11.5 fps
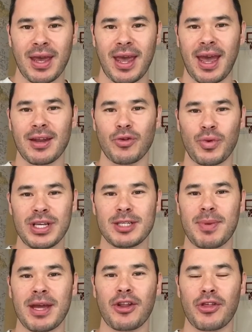And we
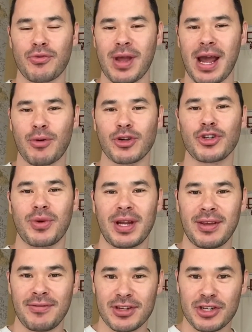spend 3 hours
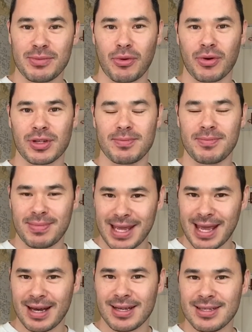creating vision boards
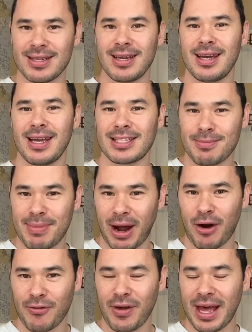because it's a
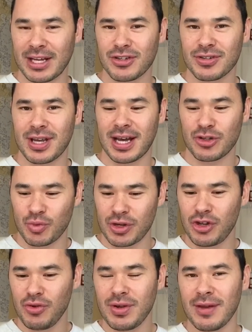powerful exercise.
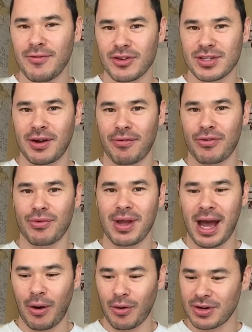When you give yourself
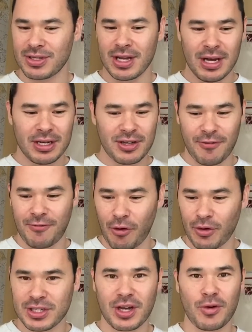3 hours to
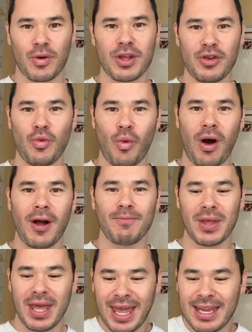focus on what you want
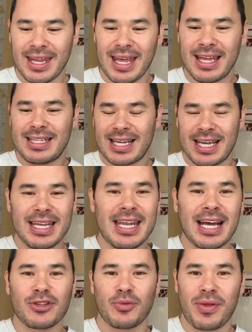and
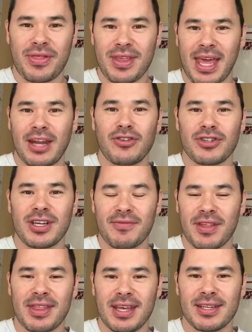connect with the energy
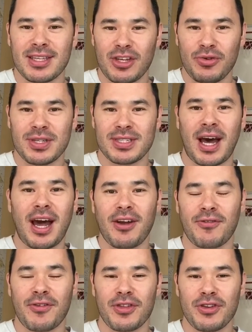of the things that you
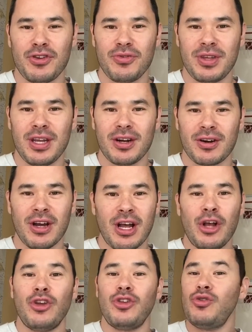desire for the new year,
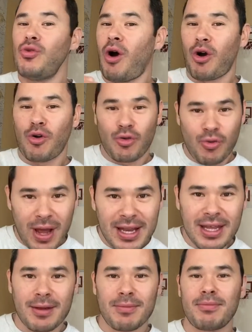you
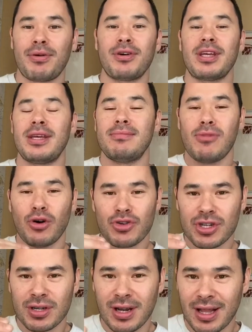already put in
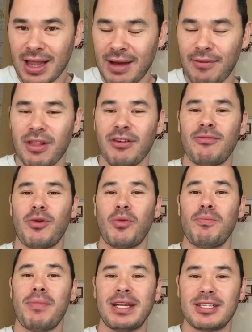motion a level of
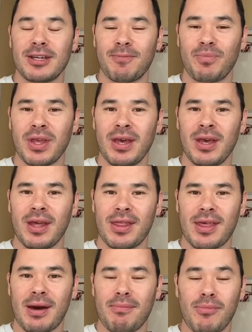momentum
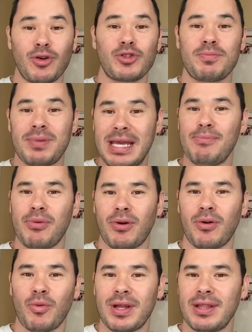that most
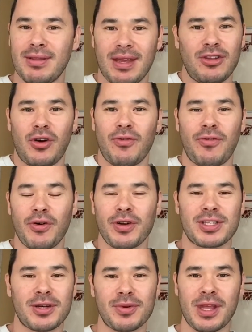people, when they don't
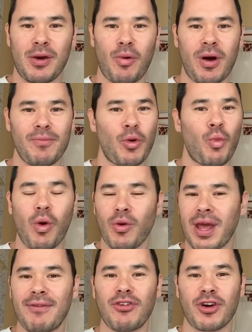focus on what they want,
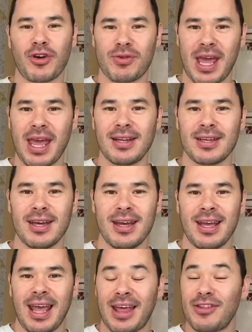won't ever create.
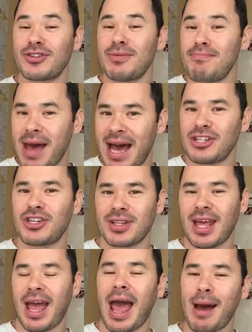And there's a
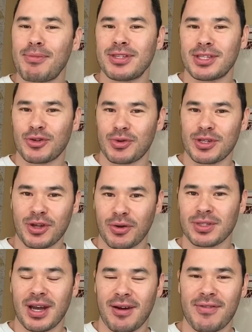magic that happens as a
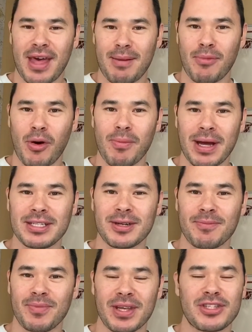result of that
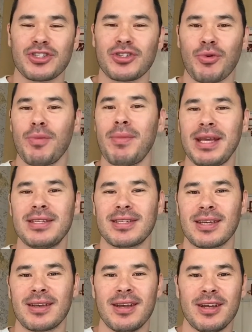momentum. It's so
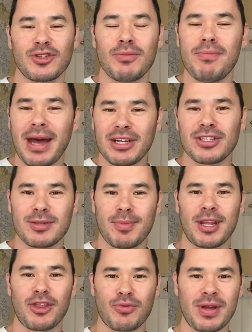amazing. So imagine
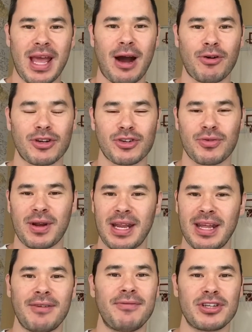spending 3 hours
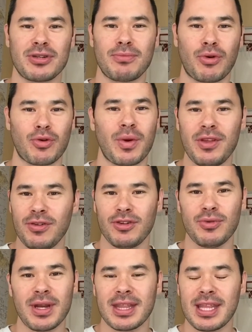creating a vision board, whether you
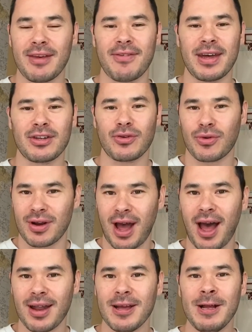do it at the event or
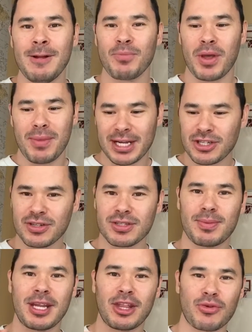not. Imagine
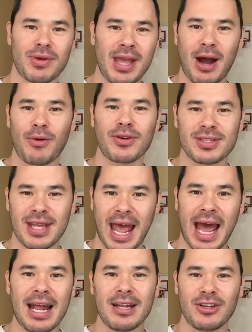spending 3 hours
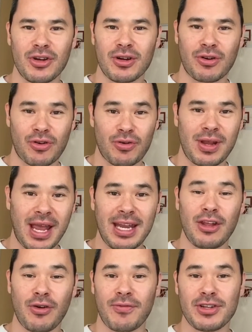at
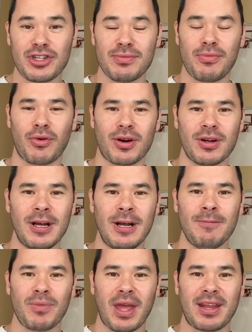creating your vision board
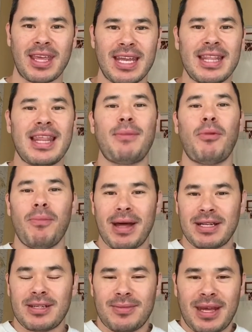and getting that
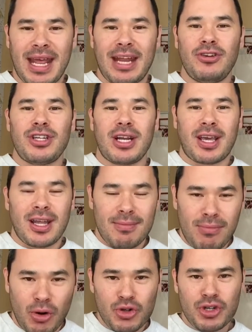momentum, that energetic and
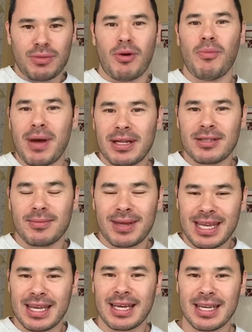emotional momentum,
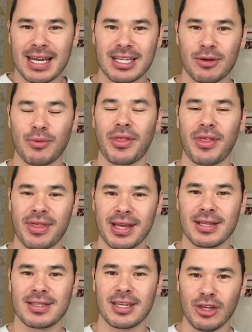getting connected with the
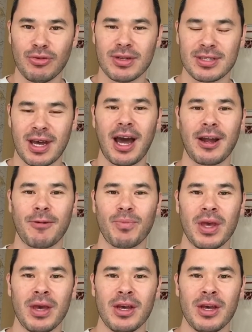things that you desire.